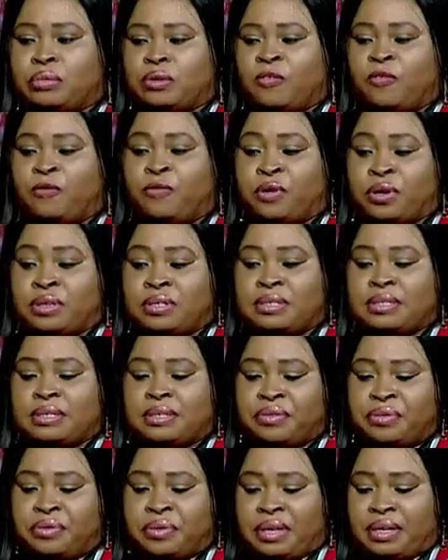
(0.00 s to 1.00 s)
the first
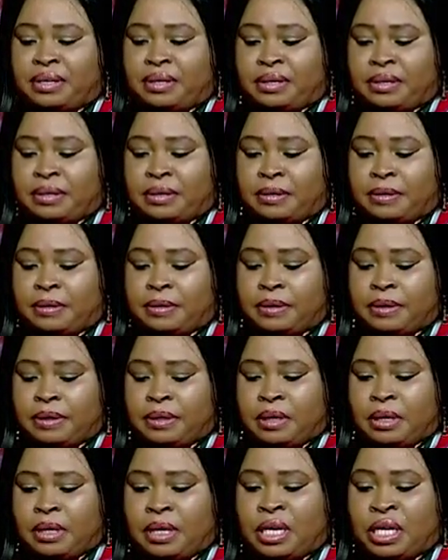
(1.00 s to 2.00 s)
thing
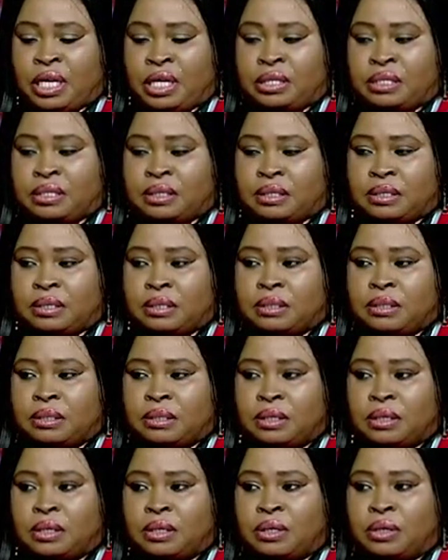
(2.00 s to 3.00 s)
is
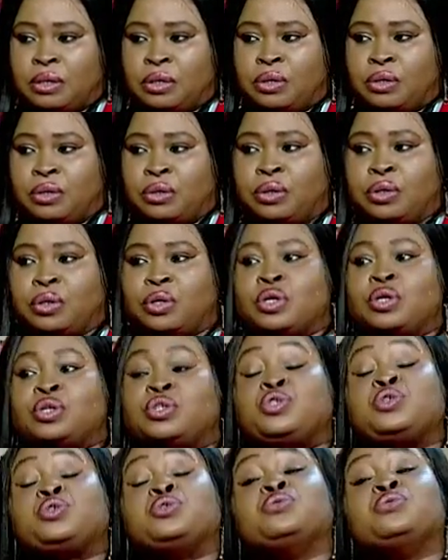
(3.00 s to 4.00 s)

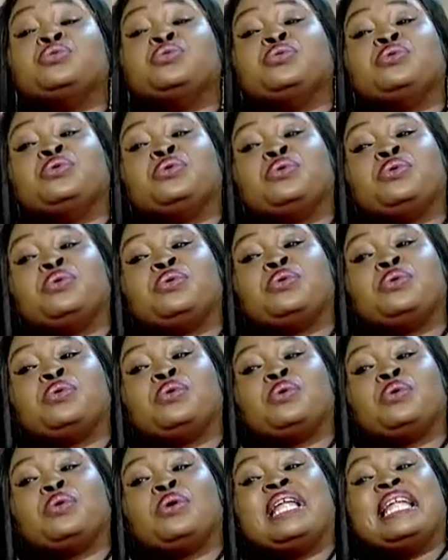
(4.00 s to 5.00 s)
to
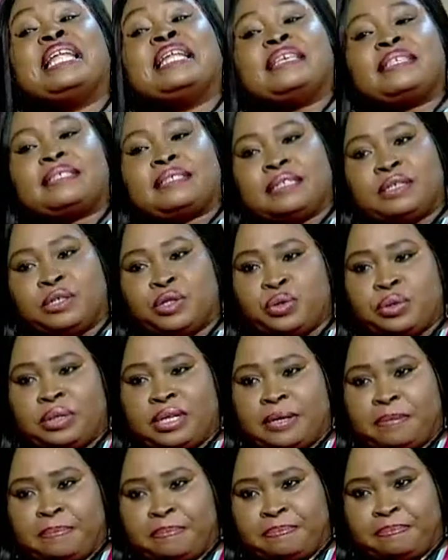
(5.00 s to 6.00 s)
listen to them.